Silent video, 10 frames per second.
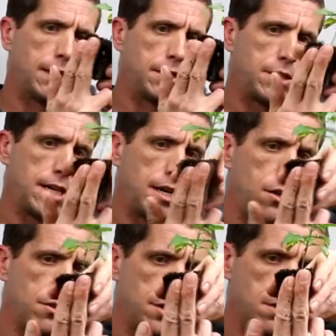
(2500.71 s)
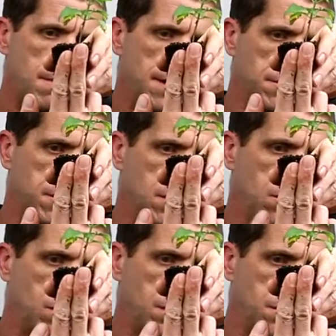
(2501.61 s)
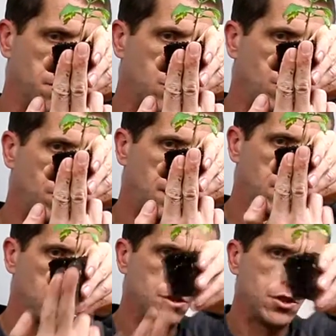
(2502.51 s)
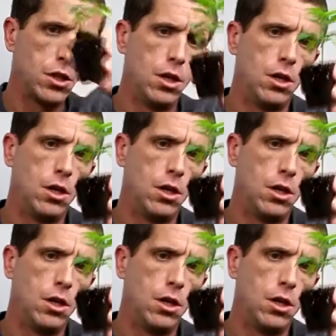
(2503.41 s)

cell that's about the width of 2 fingers,